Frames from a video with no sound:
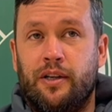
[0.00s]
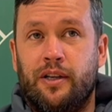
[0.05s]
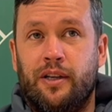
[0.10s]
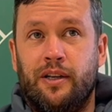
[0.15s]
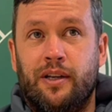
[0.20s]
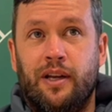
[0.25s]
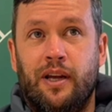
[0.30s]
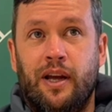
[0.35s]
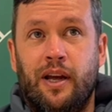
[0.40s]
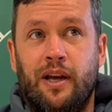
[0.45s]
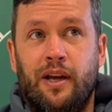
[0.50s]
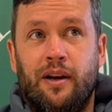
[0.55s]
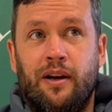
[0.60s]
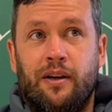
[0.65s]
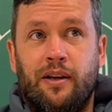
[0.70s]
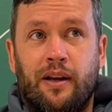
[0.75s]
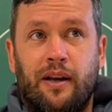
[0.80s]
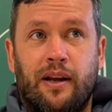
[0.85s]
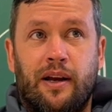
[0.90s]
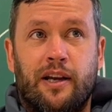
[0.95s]
And I
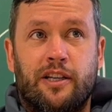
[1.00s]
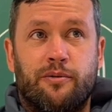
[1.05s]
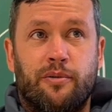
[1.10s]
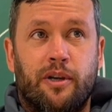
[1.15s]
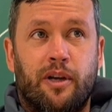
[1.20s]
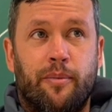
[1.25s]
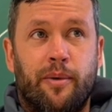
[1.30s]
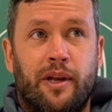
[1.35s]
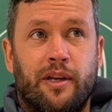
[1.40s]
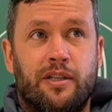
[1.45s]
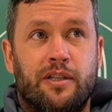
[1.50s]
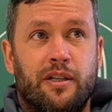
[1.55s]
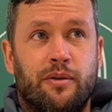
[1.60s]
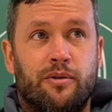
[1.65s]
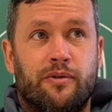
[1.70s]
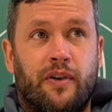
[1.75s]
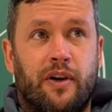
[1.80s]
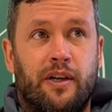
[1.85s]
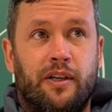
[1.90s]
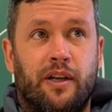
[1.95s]
think last week I mentioned it
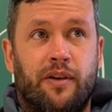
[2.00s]
was very